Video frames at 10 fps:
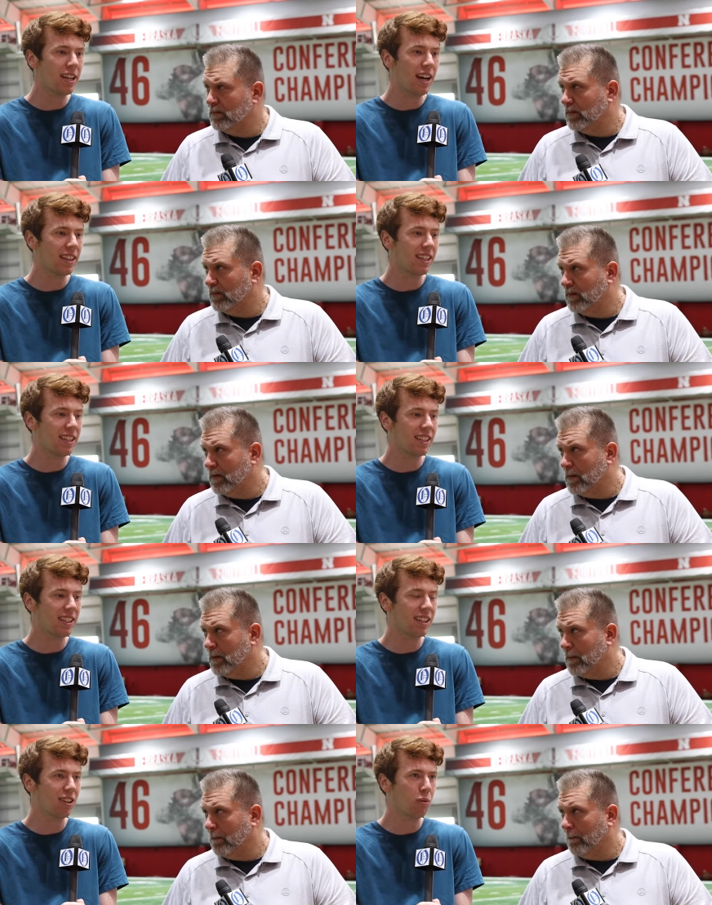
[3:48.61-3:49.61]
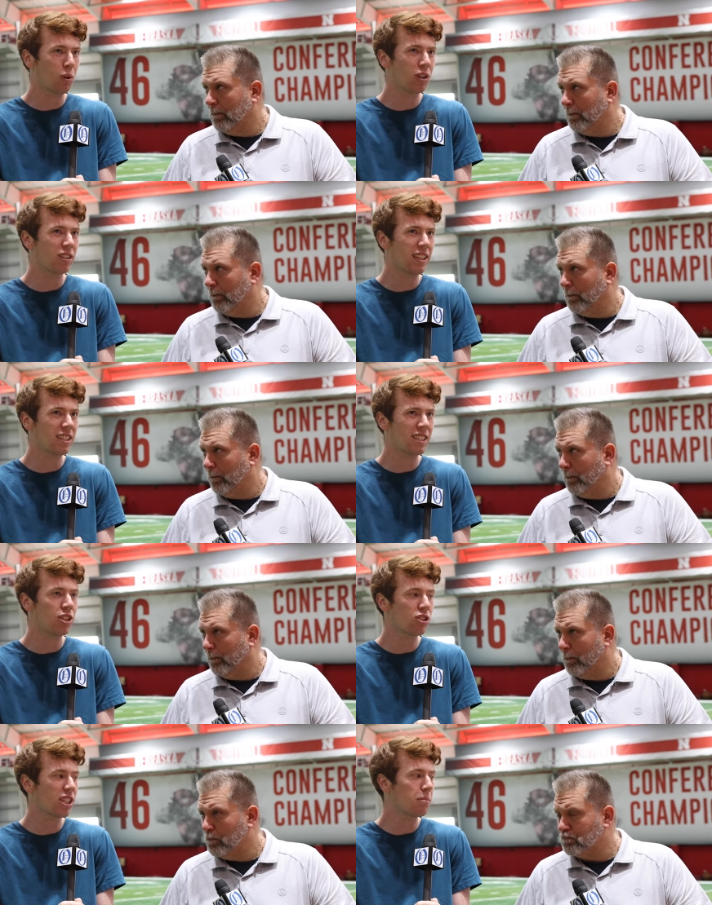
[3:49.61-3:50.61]
Speaker 1: I think, you know, we're, it's
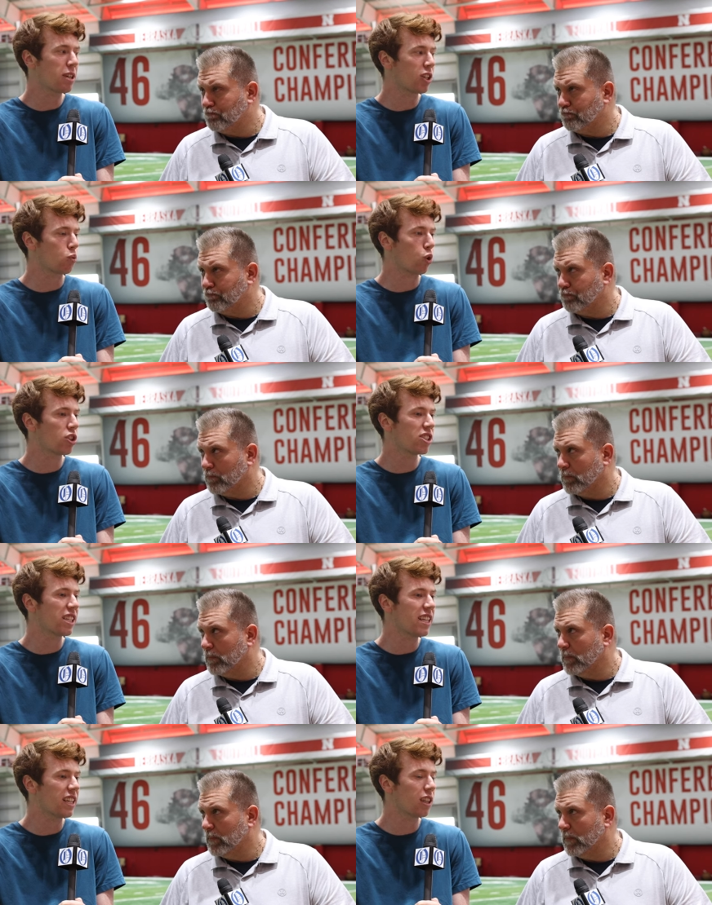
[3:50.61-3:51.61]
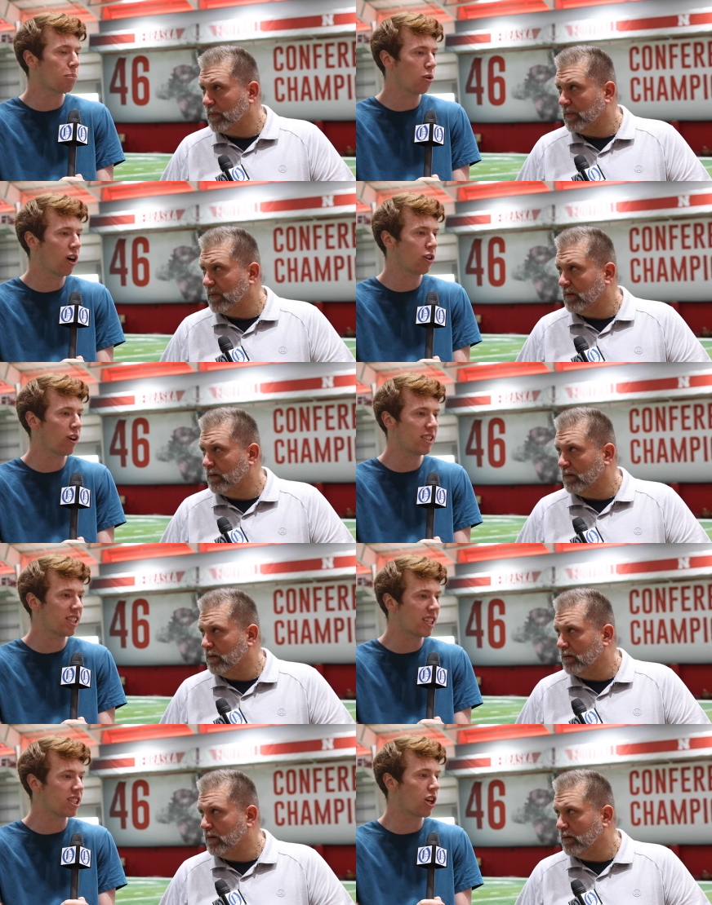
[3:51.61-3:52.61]
interesting because we're seeing the
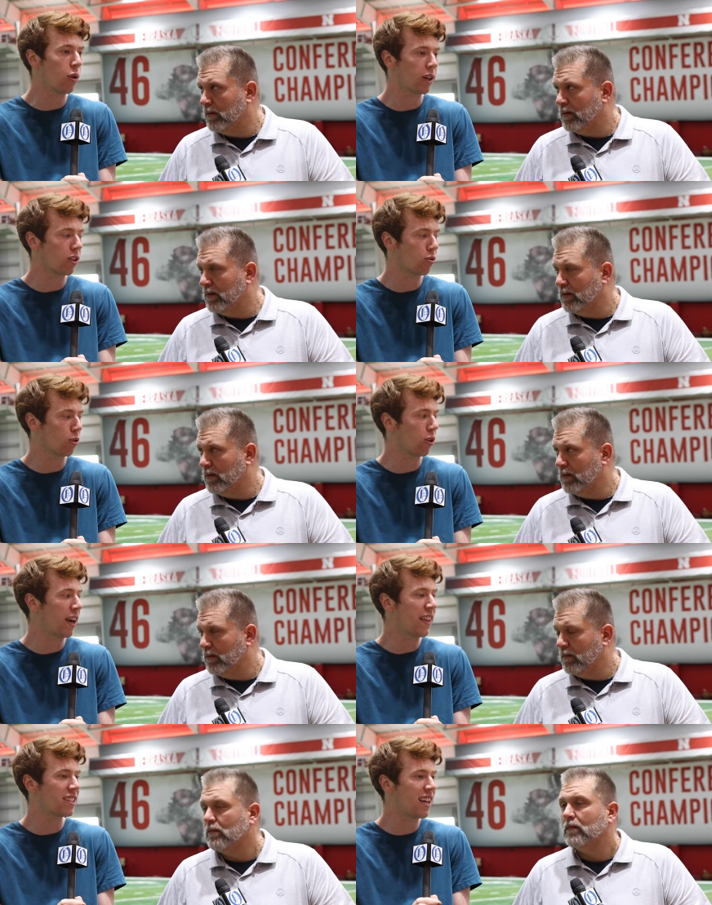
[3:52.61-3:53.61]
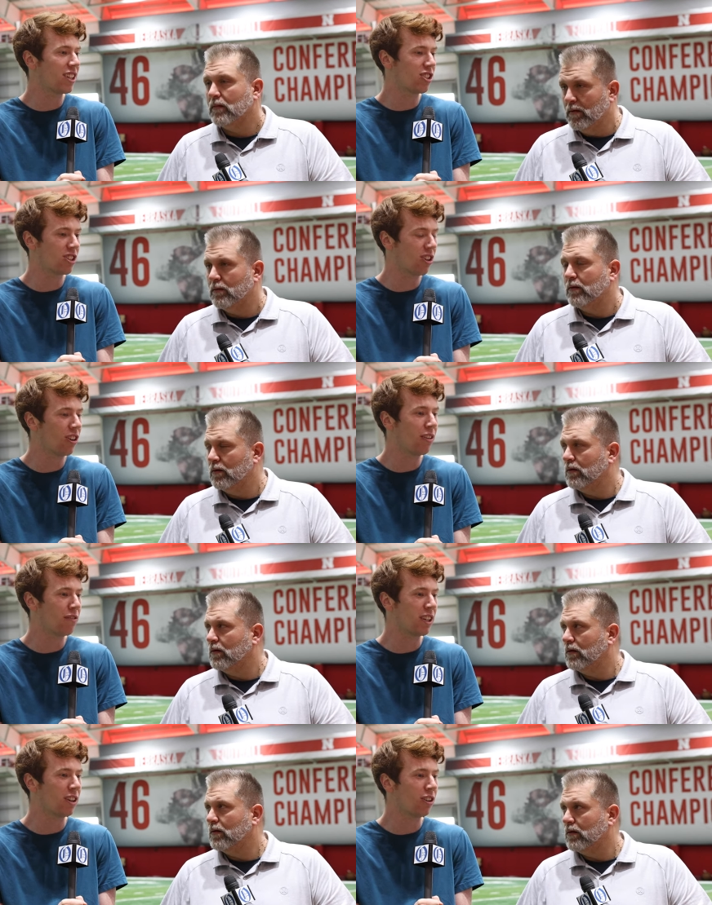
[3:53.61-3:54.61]
progress he's going through. And that's not just on the
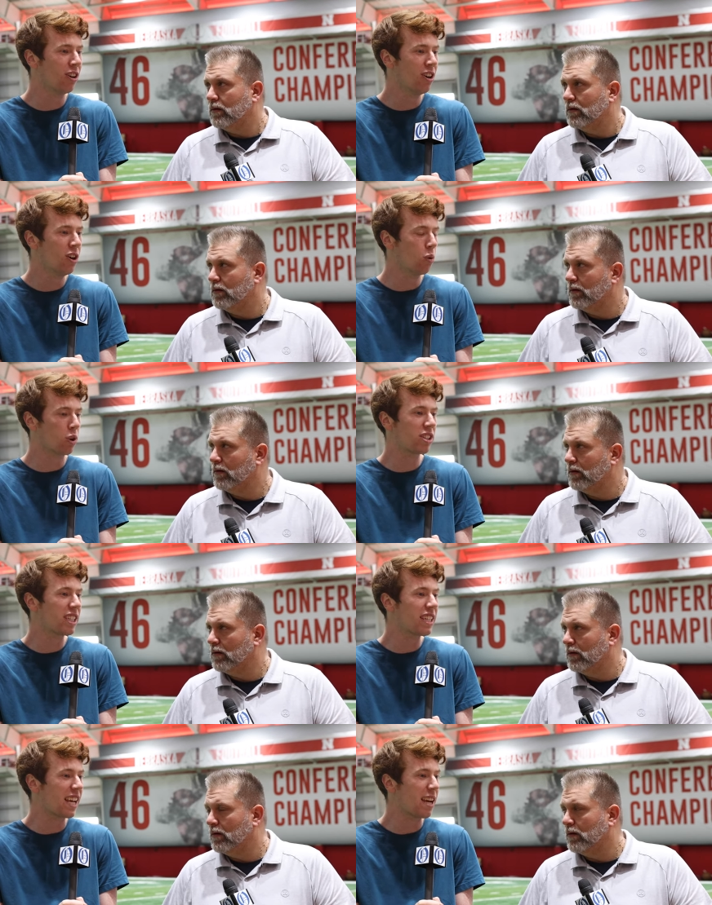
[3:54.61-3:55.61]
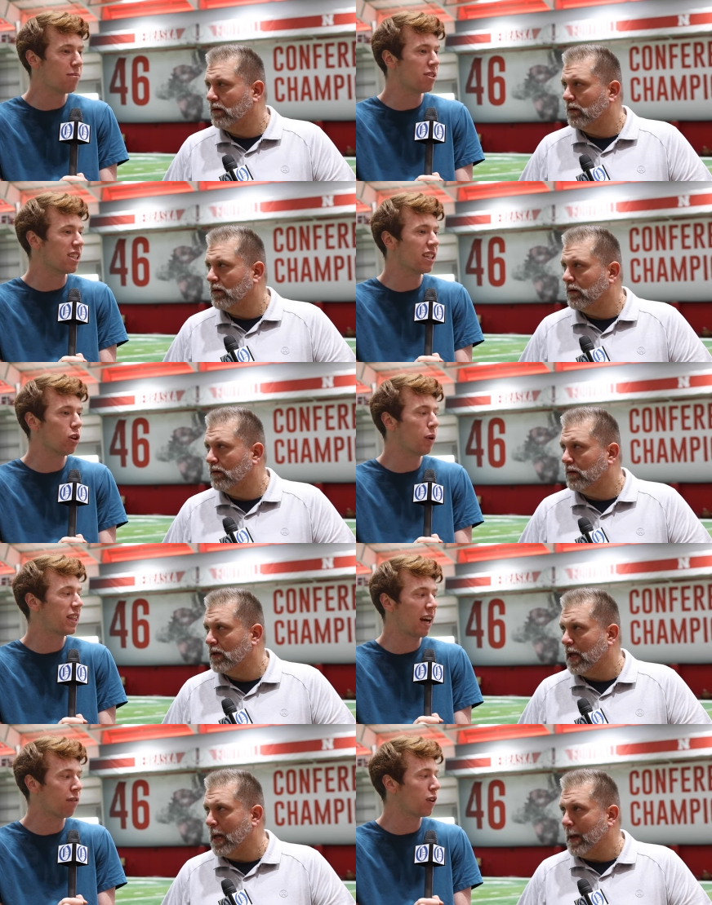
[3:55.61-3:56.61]
field we're seeing him deal
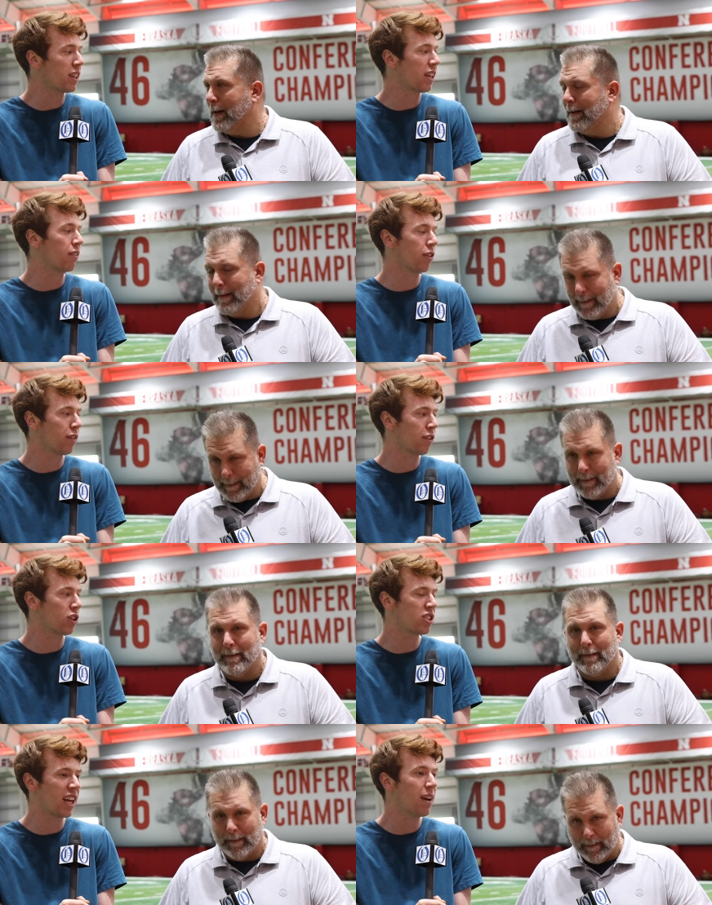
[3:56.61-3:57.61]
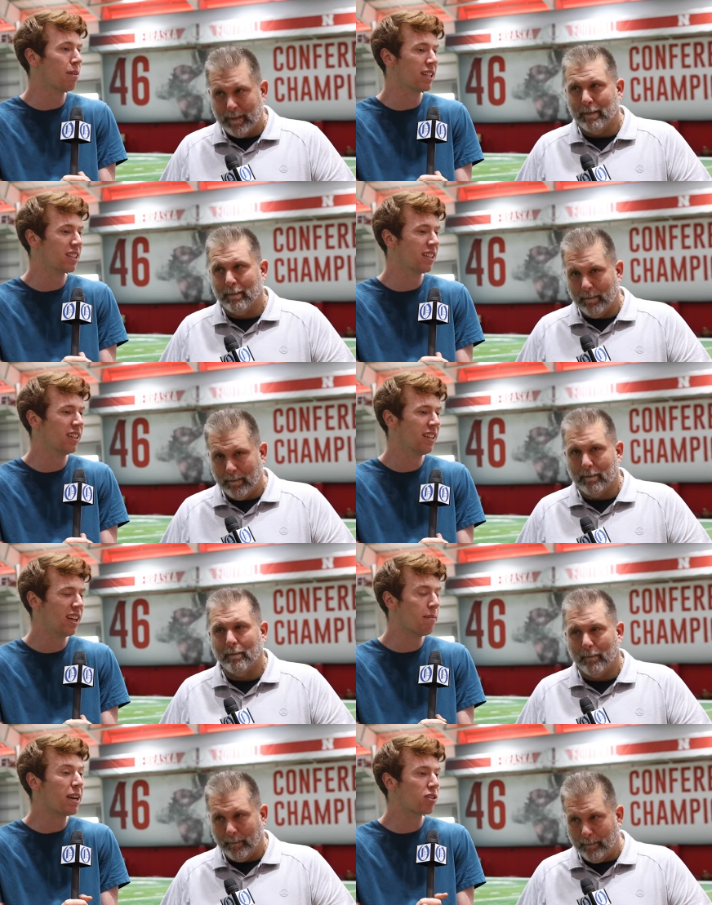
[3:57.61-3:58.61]
with everything for the first time, and it's a
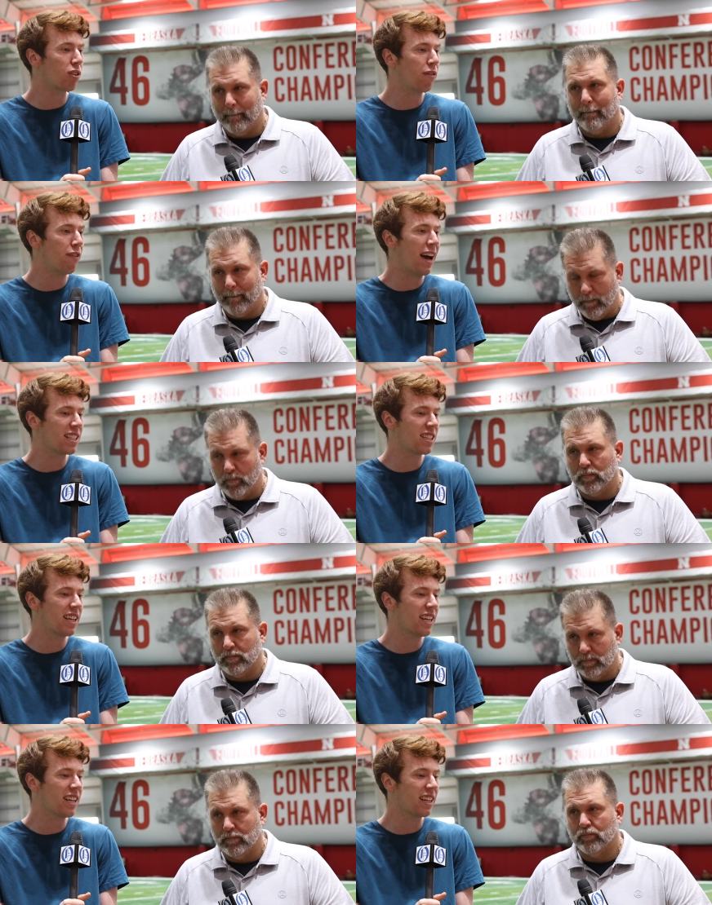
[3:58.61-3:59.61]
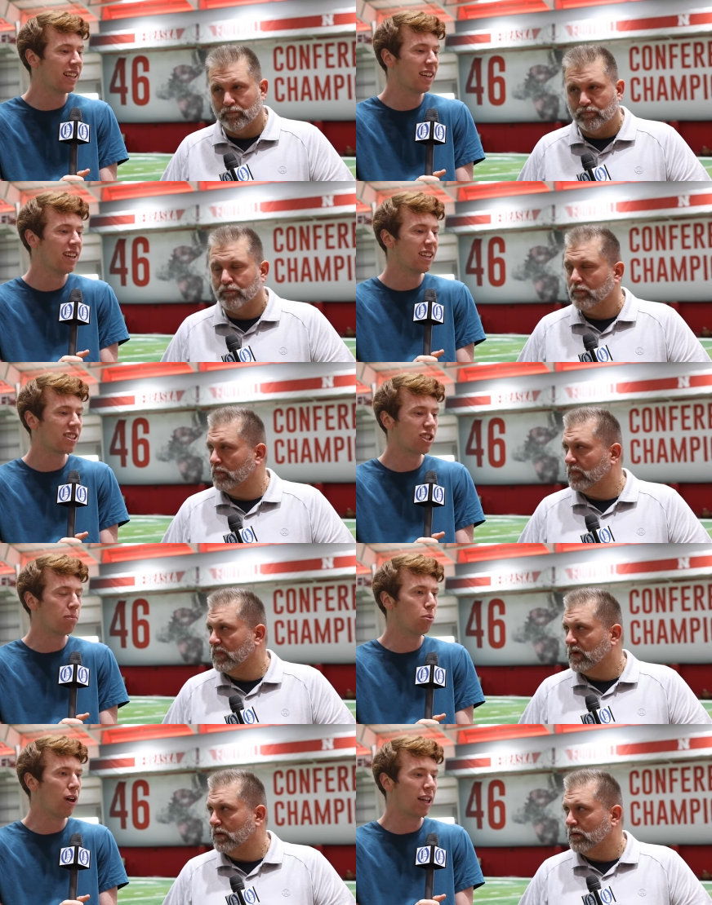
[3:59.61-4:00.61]
it makes for a fascinating
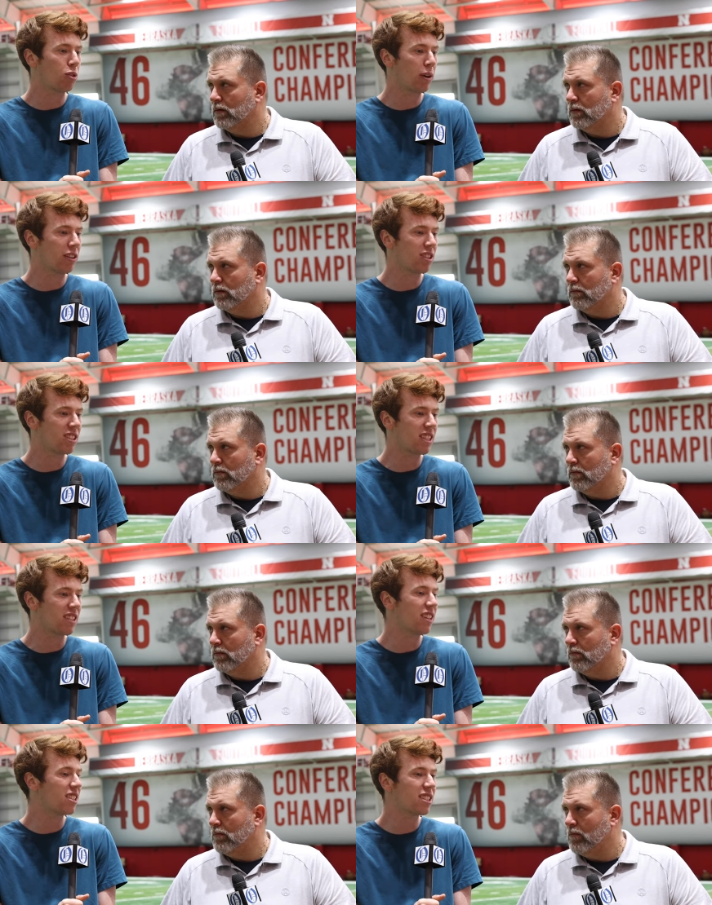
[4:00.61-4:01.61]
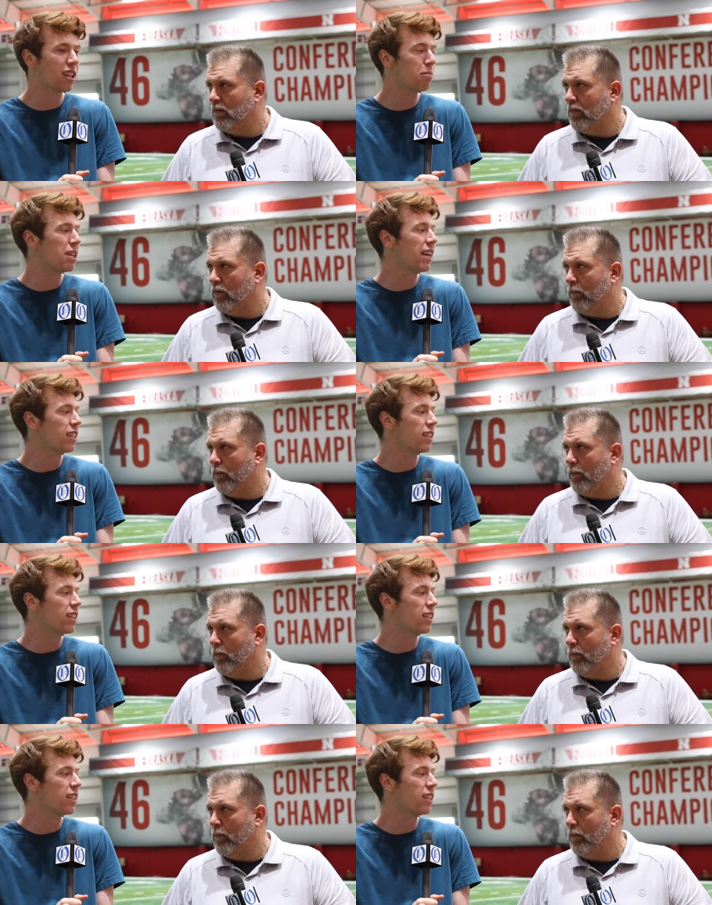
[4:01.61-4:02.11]
subplot throughout the season. This is going to be